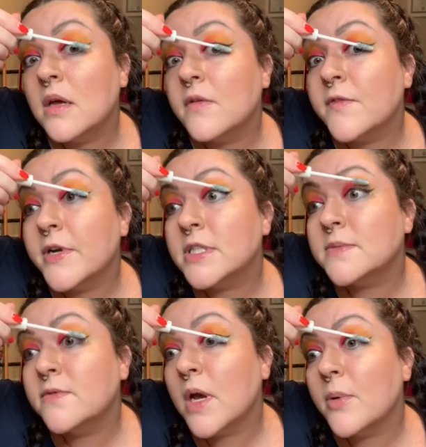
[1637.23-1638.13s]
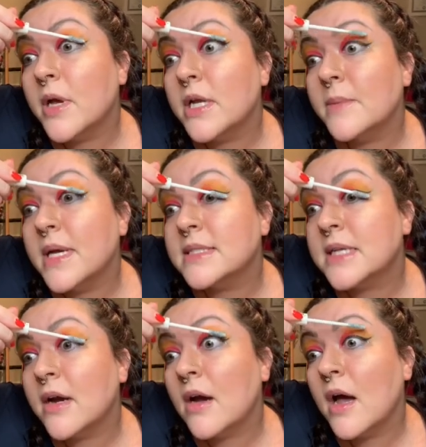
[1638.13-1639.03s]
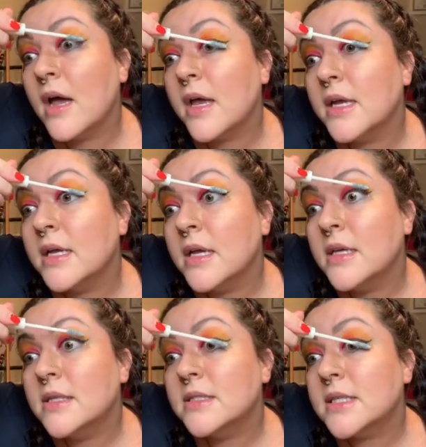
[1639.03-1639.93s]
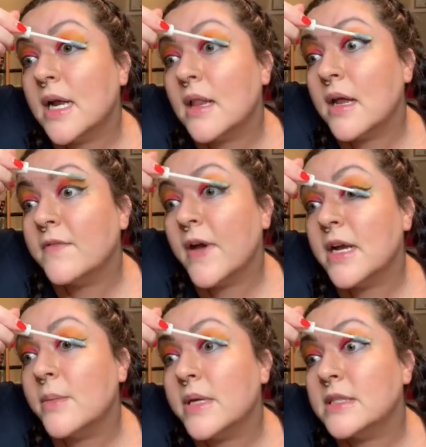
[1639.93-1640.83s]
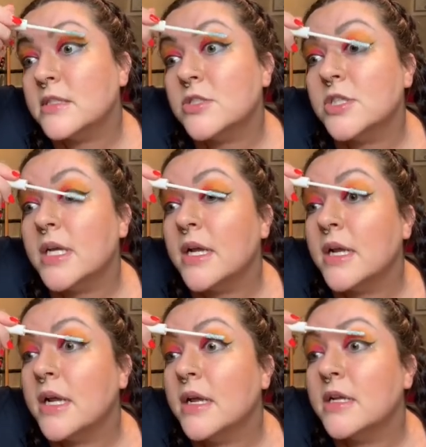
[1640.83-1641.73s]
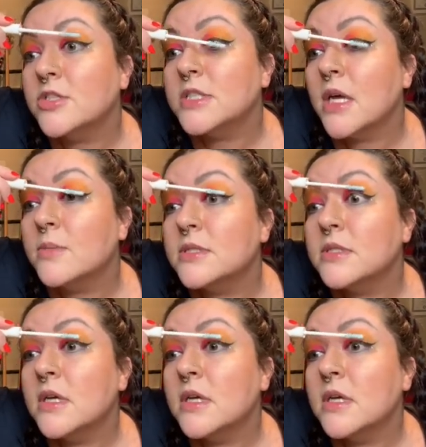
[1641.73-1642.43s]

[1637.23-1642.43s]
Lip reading: first before I put any mascara on. It's got a lot of vitamins and shit in it, and it just helps